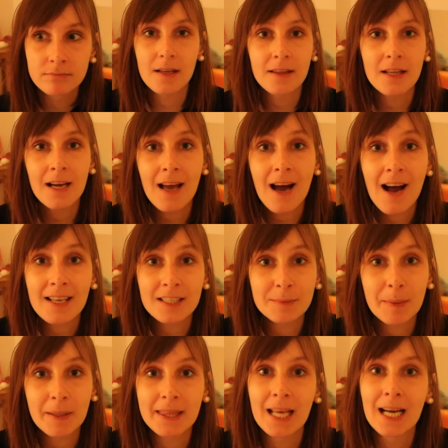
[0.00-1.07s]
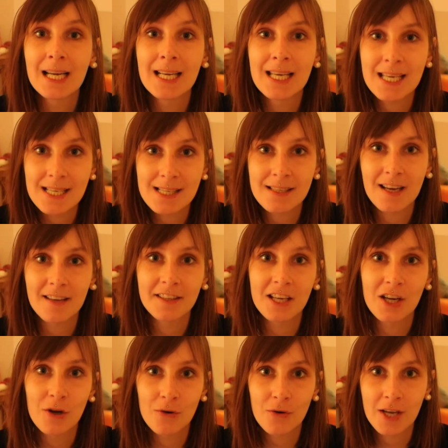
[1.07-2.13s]
the last but not least
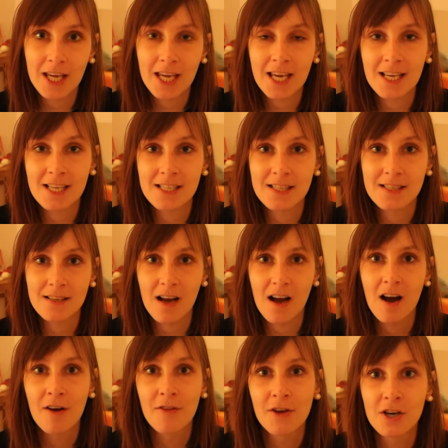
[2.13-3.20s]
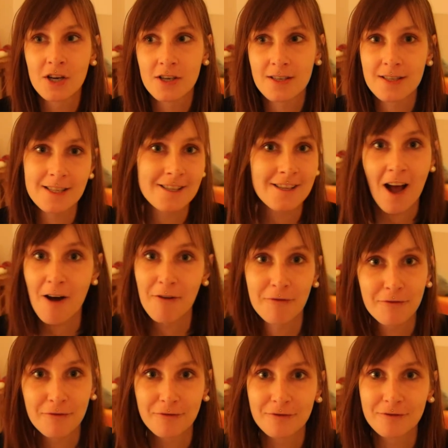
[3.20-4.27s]
category is other stuff.